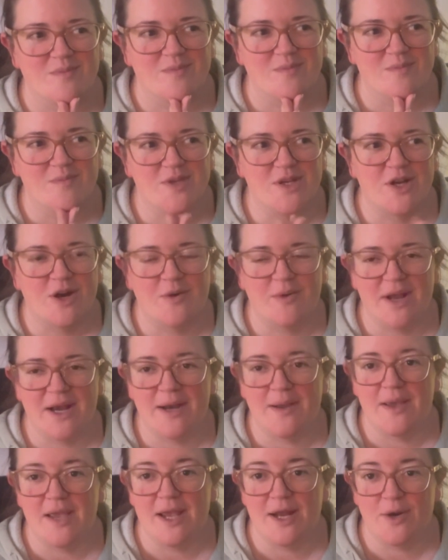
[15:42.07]
You know,
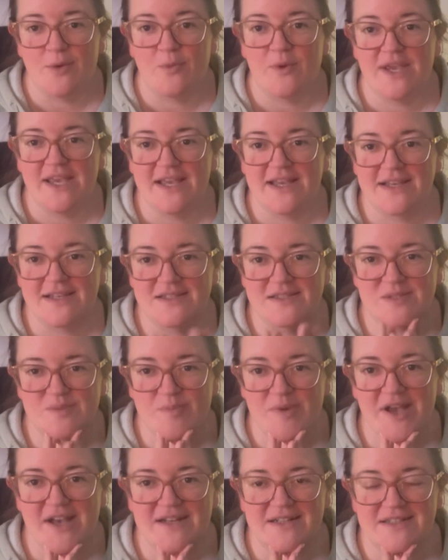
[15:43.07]
in a week,
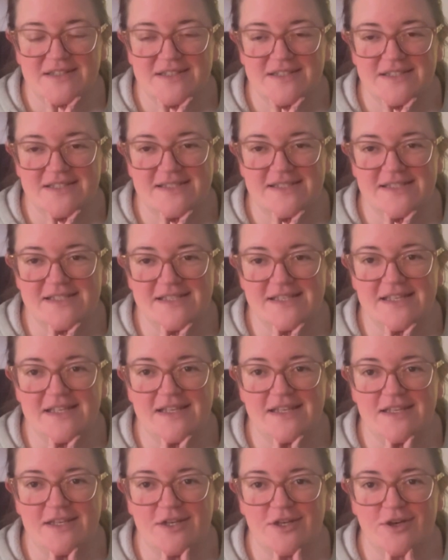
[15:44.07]
expect to
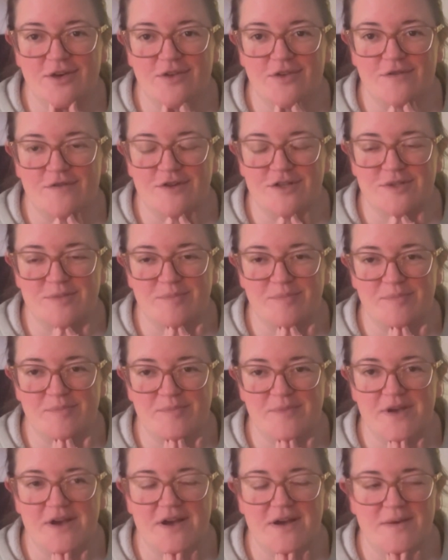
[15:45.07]
see, you know, the first
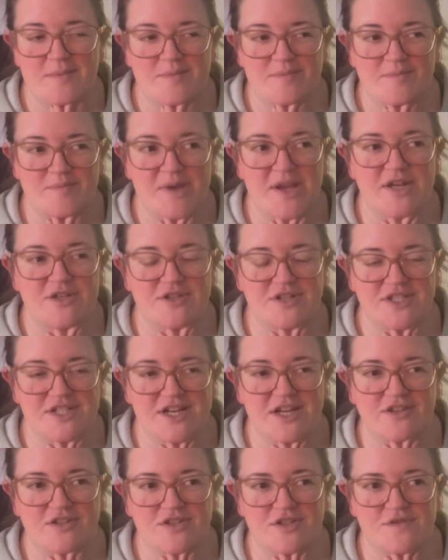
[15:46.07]
pantry
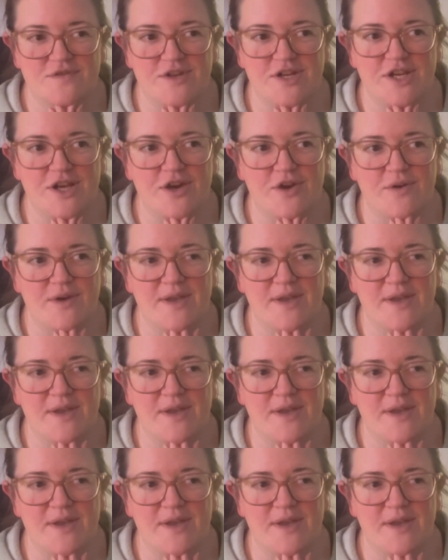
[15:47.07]
challenge video.